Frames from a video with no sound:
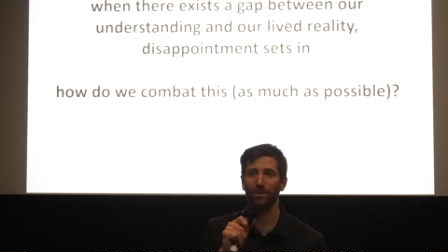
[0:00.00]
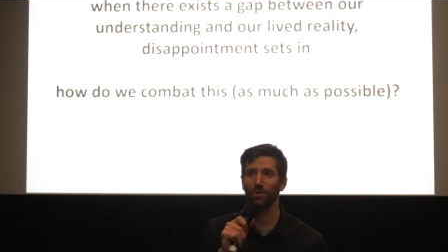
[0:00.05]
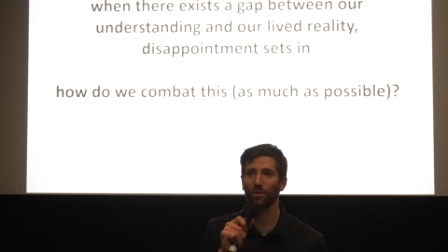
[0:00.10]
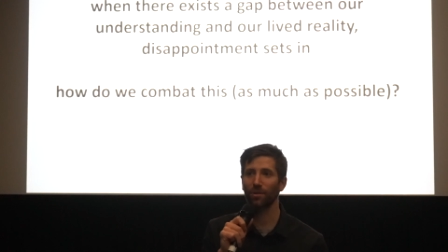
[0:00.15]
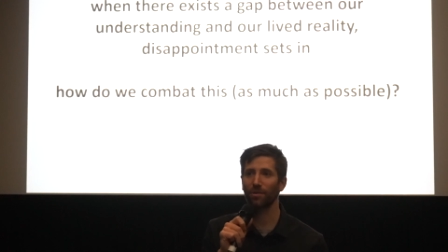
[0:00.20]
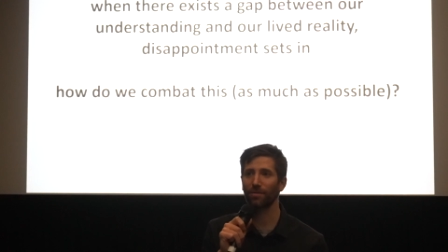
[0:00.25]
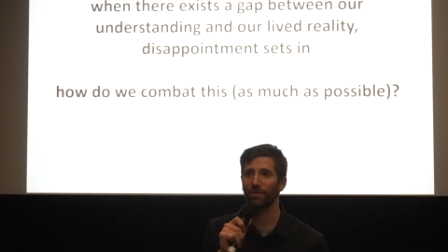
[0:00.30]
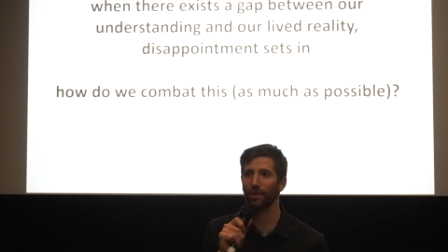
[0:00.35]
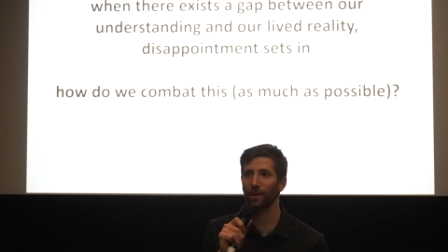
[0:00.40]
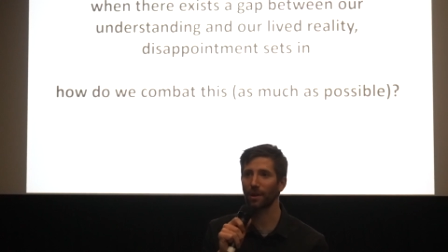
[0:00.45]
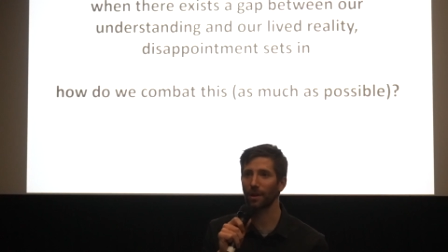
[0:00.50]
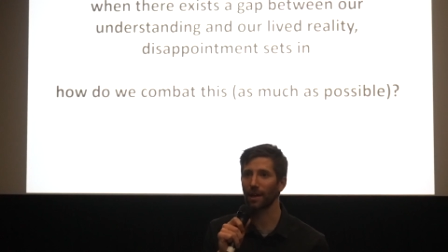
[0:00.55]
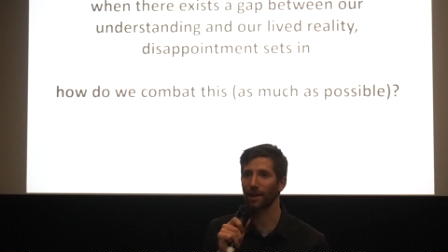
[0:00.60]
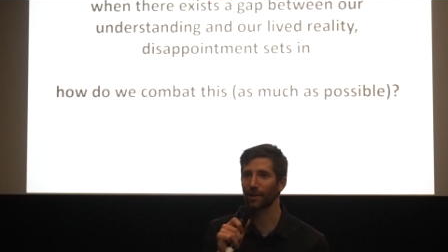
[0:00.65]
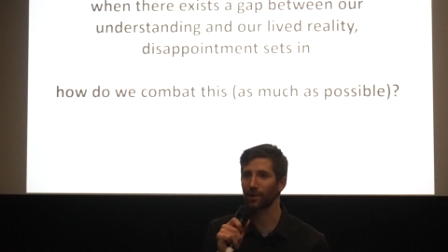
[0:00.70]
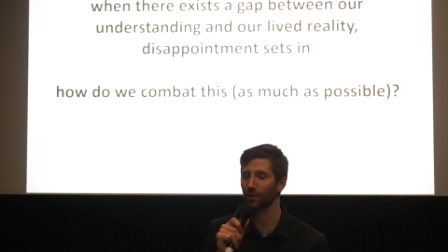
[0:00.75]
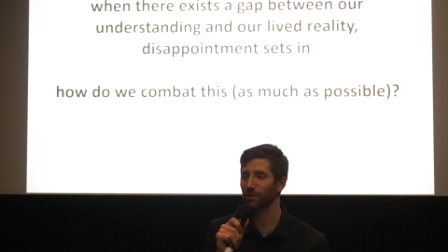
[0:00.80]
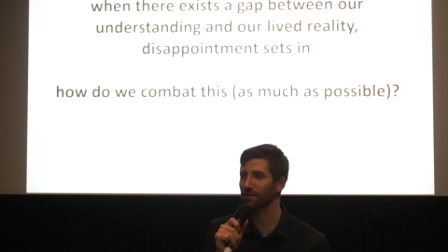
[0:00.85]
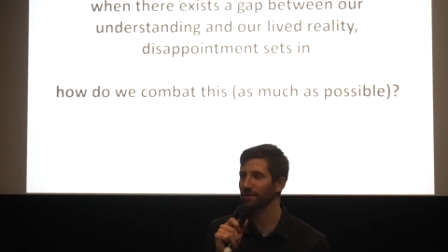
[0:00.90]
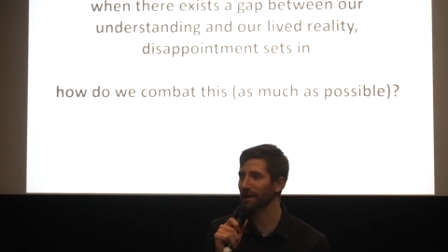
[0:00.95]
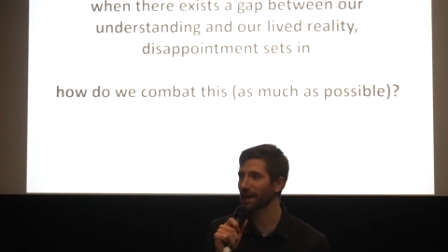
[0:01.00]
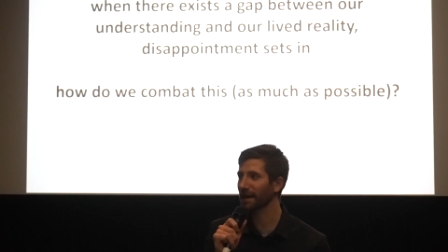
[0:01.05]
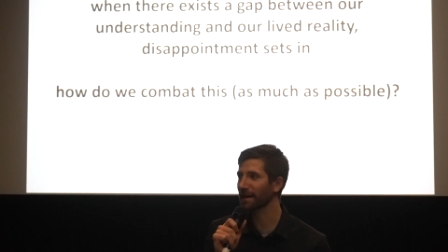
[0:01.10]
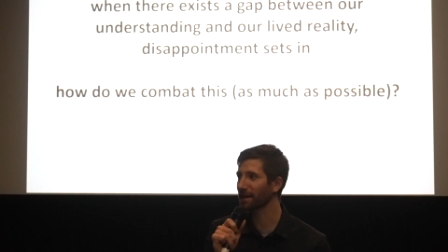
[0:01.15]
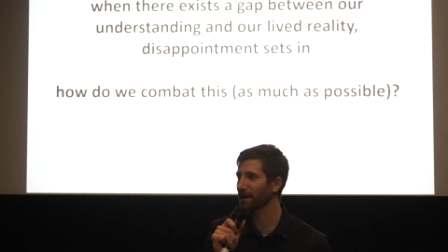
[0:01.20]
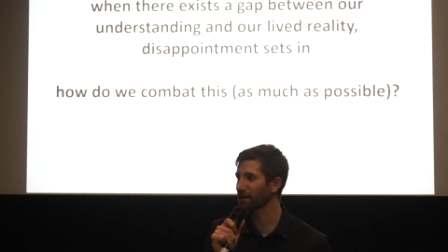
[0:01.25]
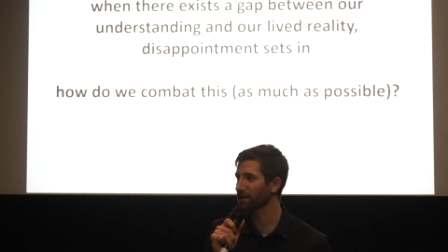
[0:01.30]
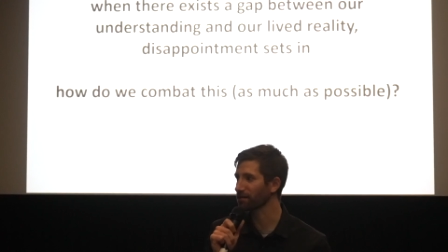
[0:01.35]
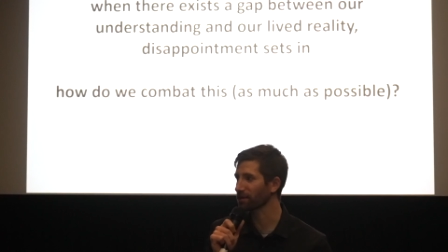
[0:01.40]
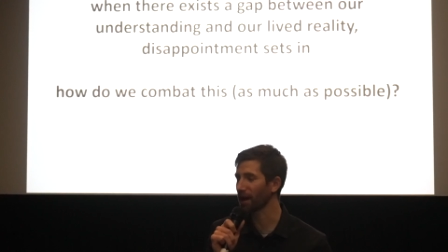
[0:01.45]
to a full
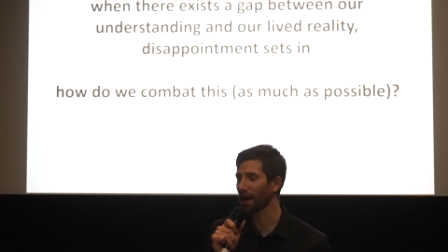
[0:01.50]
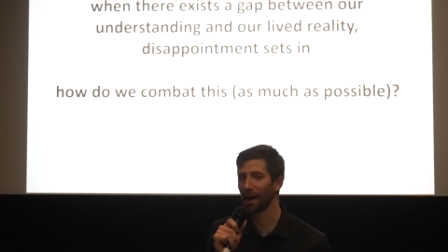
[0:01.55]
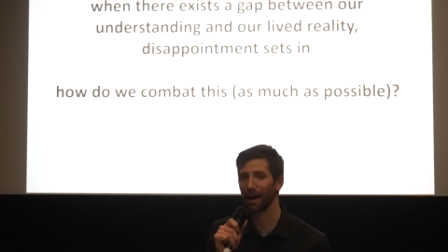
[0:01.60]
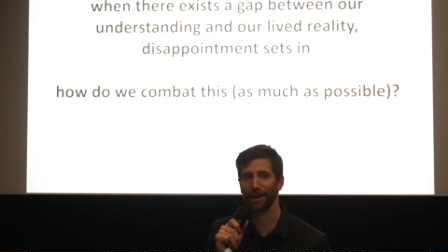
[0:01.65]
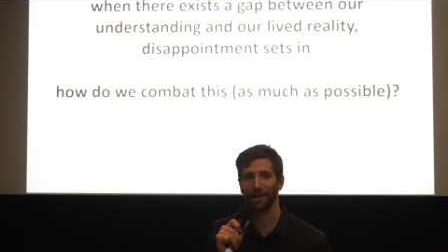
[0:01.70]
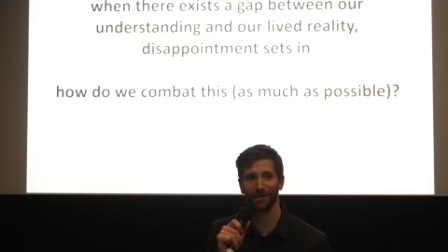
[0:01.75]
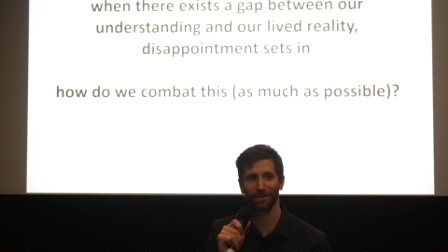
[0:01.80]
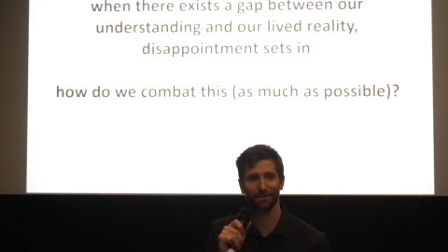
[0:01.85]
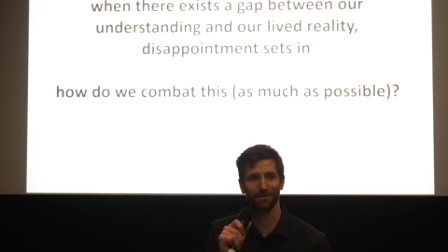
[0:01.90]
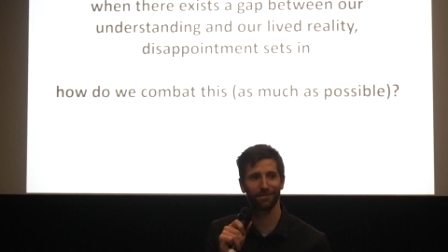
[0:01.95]
understanding of God.